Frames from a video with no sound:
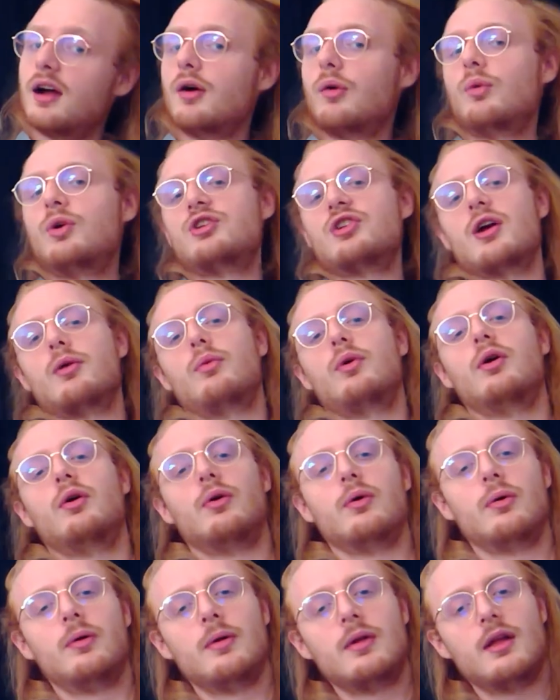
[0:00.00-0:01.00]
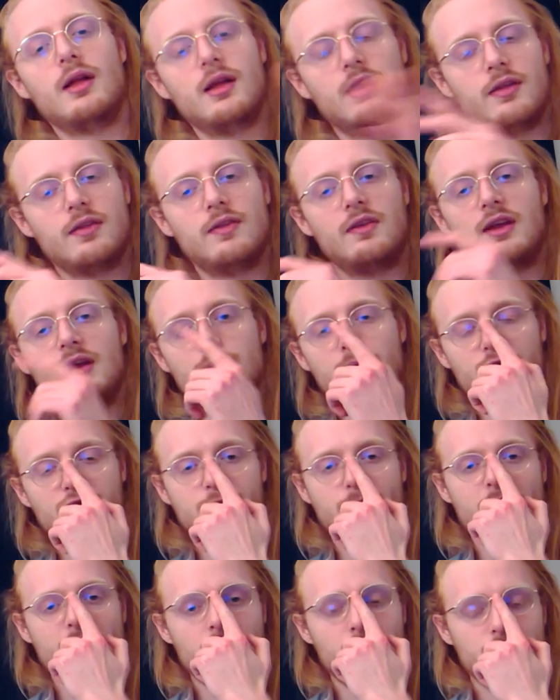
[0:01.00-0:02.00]
which I will deem
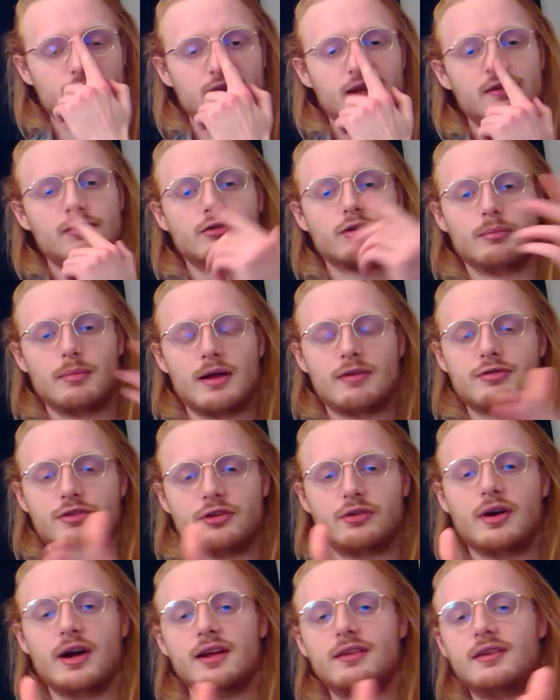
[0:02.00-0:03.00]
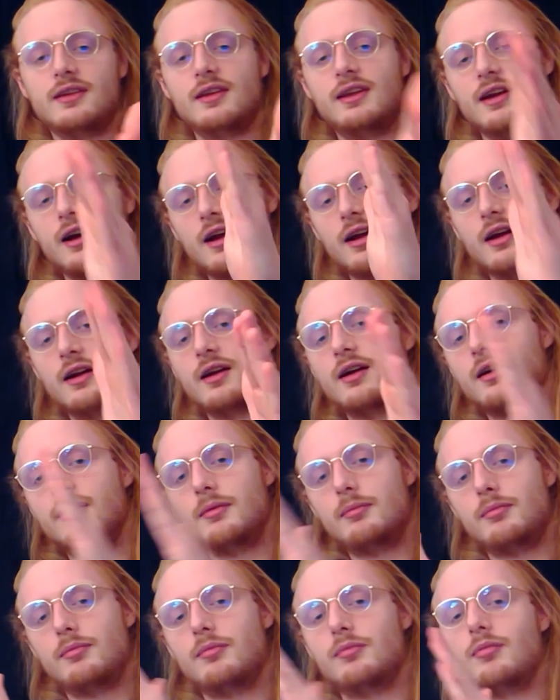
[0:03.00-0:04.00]
respectively from left to right in the
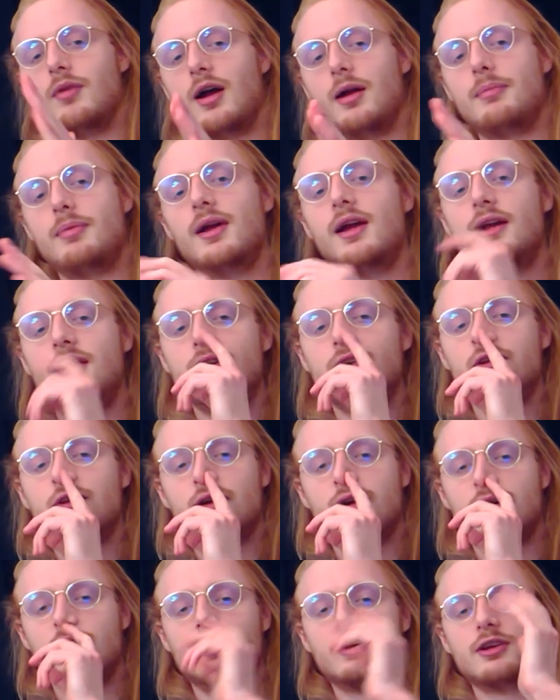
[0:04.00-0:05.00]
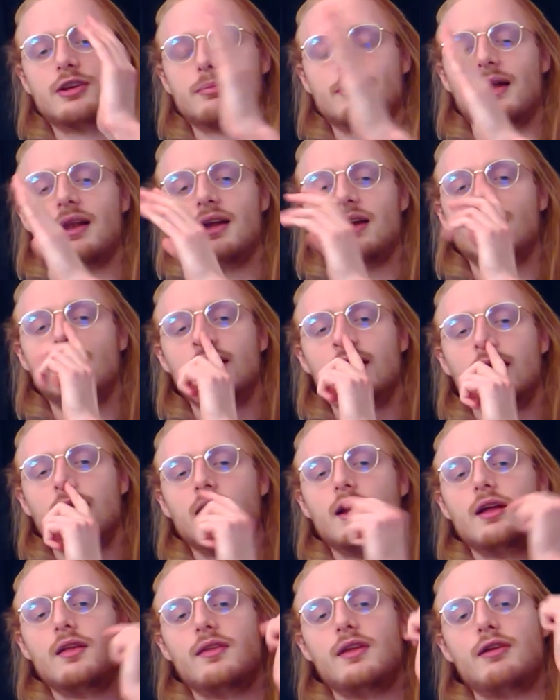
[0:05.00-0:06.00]
IPA spelling:
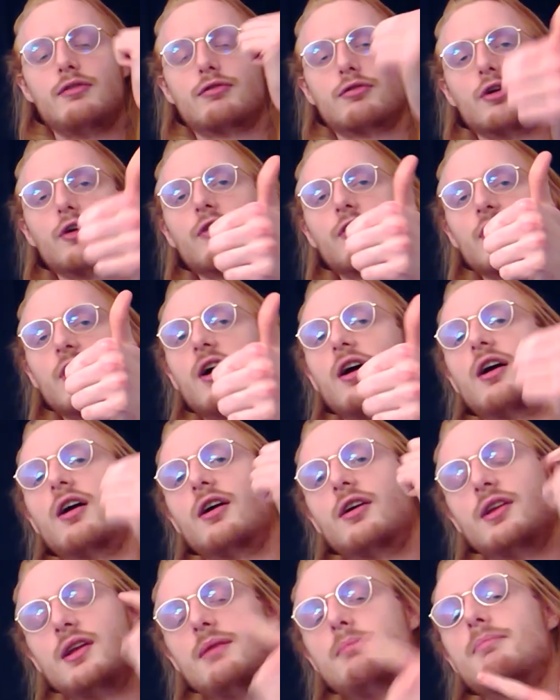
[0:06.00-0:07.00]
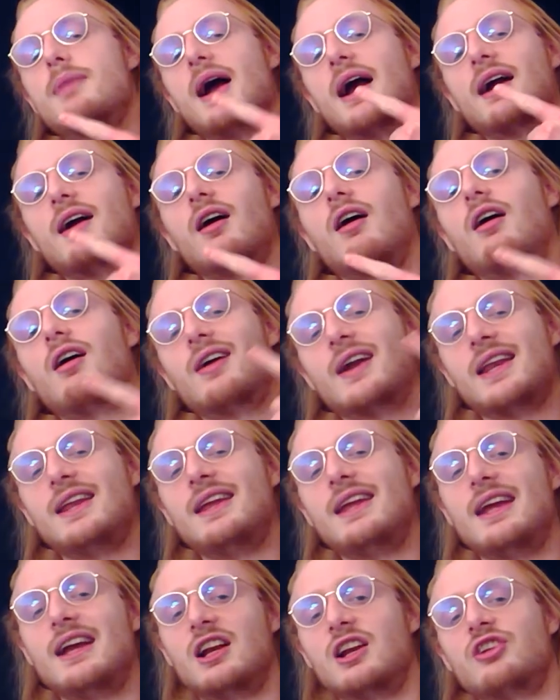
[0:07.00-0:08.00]
the front R, the back R, and
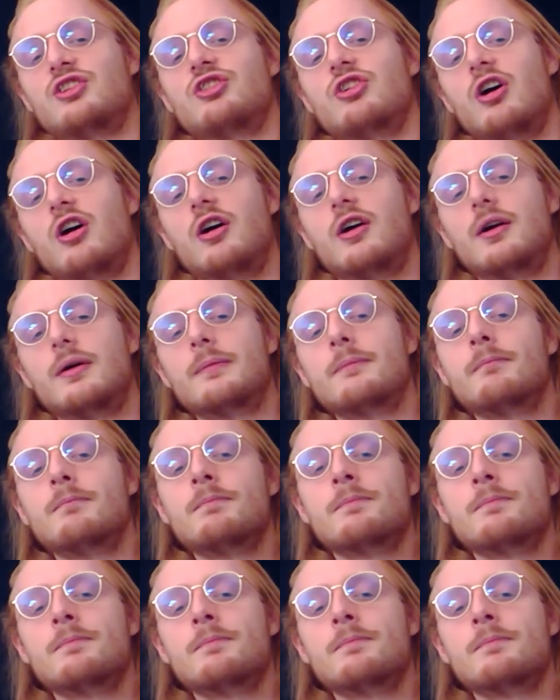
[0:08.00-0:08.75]
the English R.